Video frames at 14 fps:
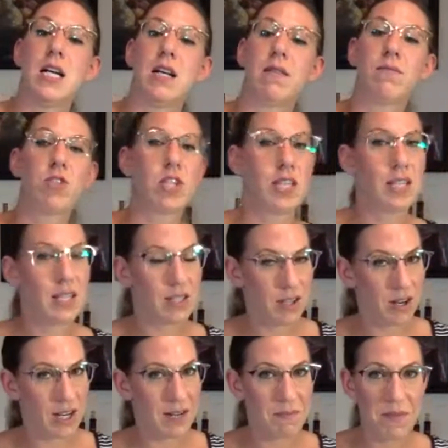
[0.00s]
Jenny,
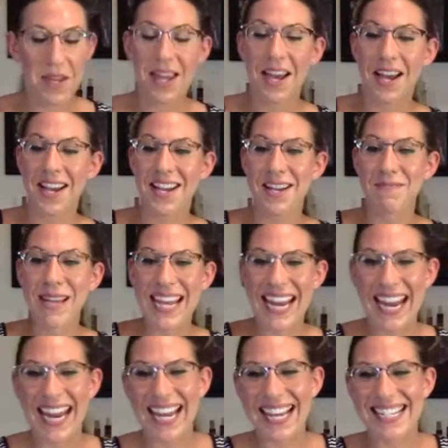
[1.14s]
sorry.
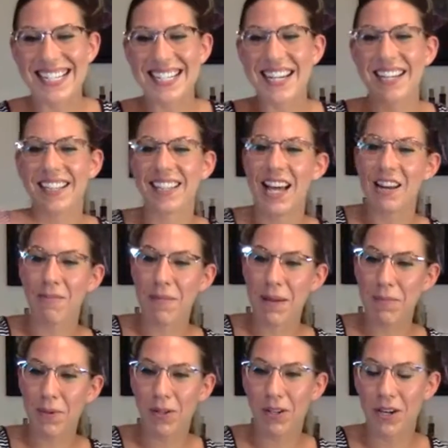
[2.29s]
And a lot of
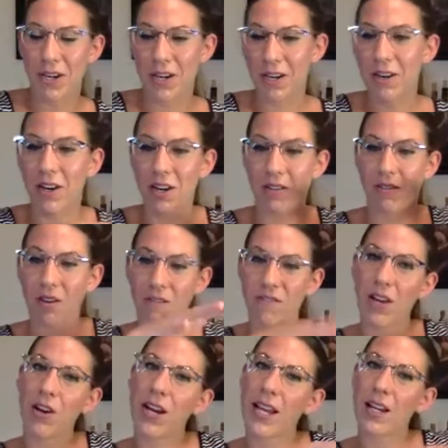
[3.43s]
people are
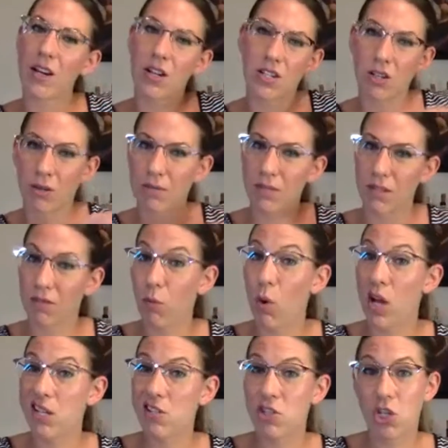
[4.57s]
varying on terms of
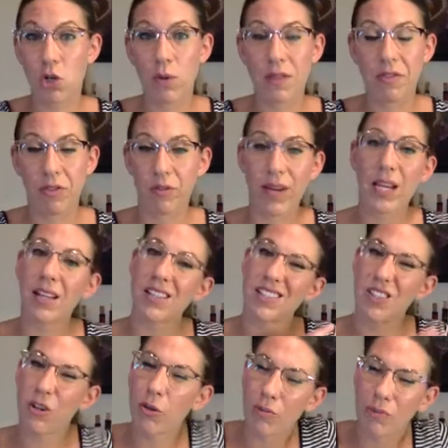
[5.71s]
1, 2, and 3 because
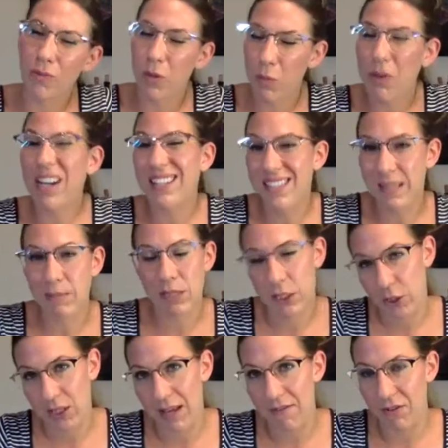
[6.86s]
they're pretty similar
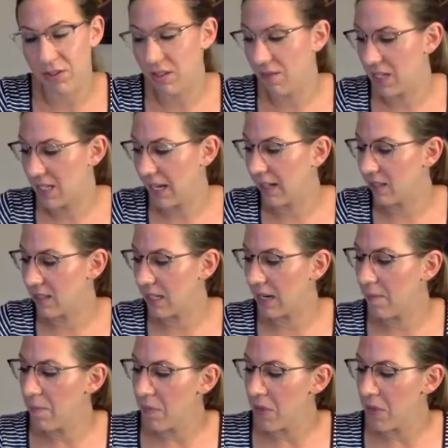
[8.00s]
levels of intensity.